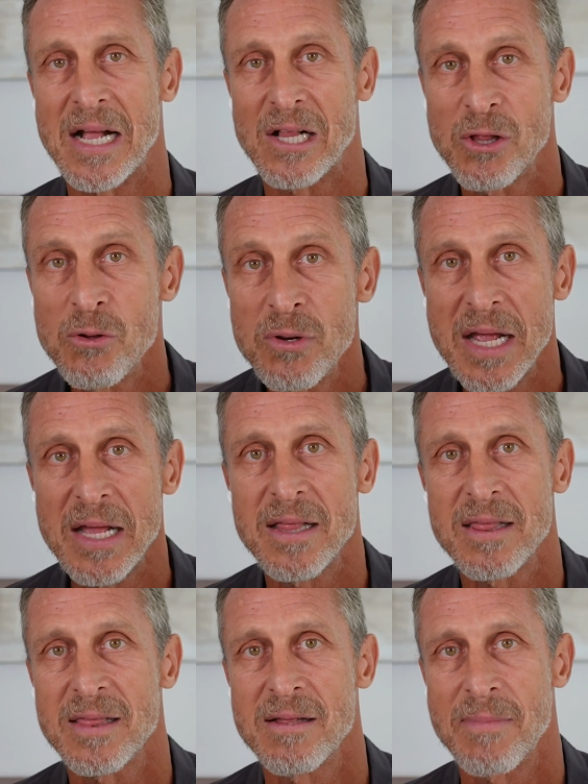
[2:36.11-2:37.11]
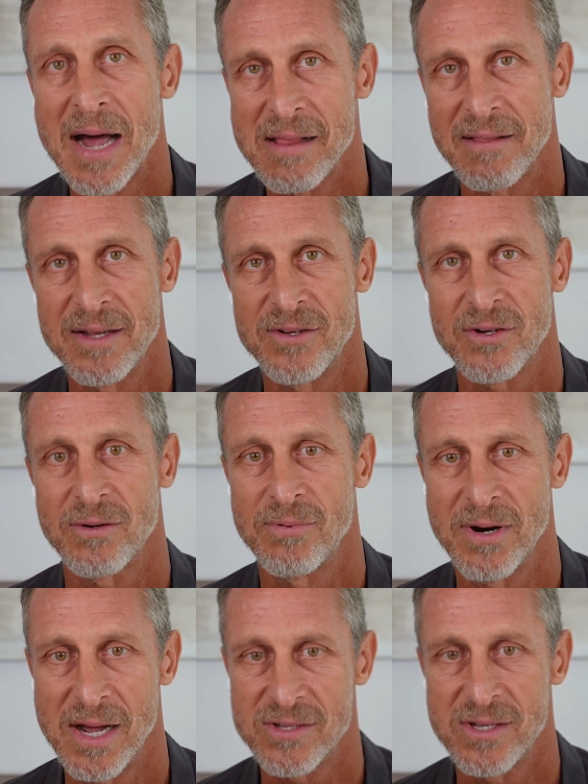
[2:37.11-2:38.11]
including the biological
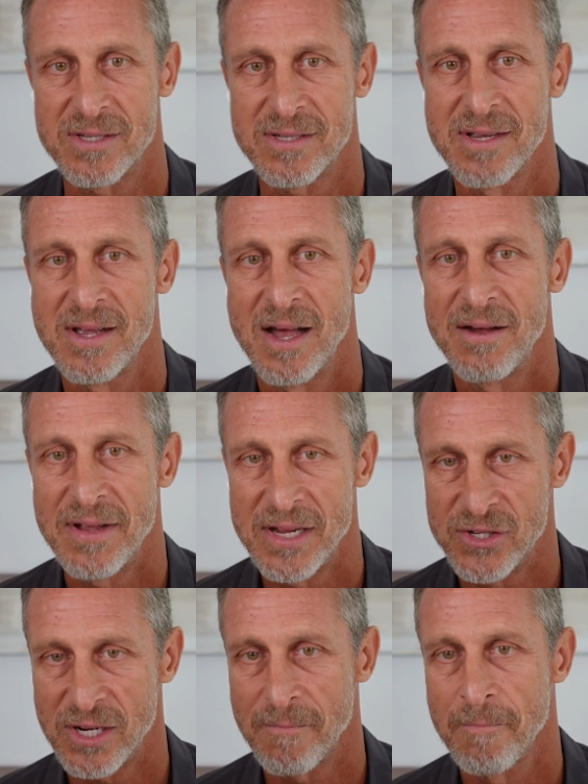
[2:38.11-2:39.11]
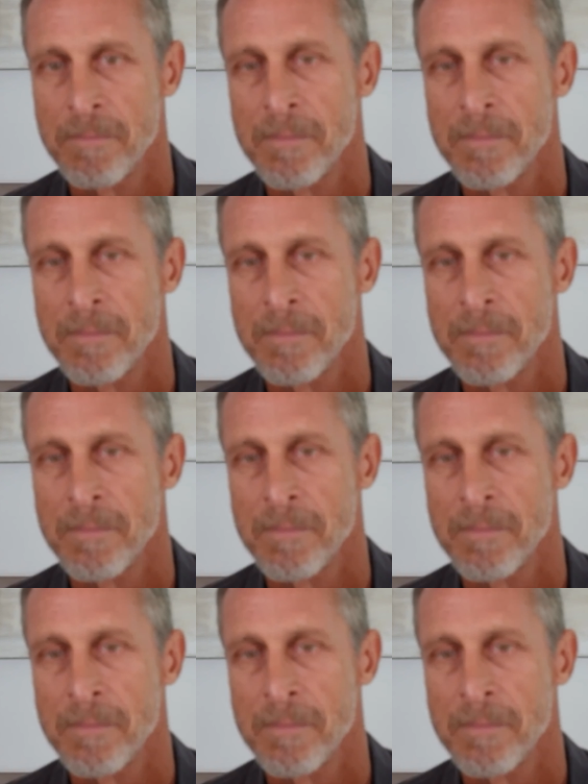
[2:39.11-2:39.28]
process of aging.